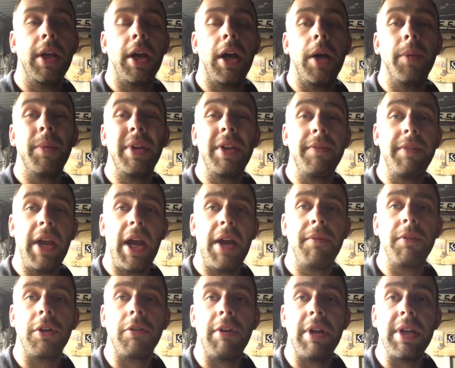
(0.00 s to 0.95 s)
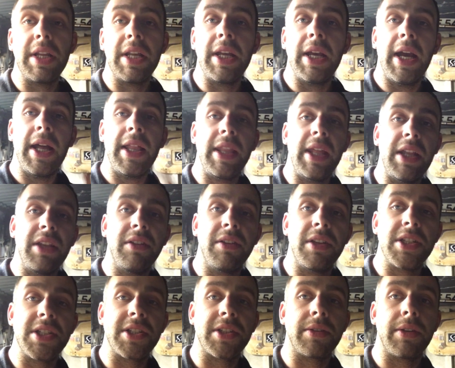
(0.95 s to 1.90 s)
and if you haven't already, at the end of
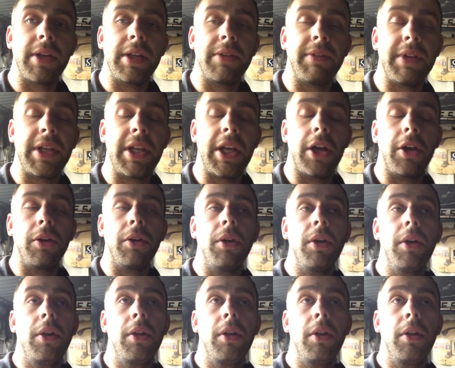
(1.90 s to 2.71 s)
this video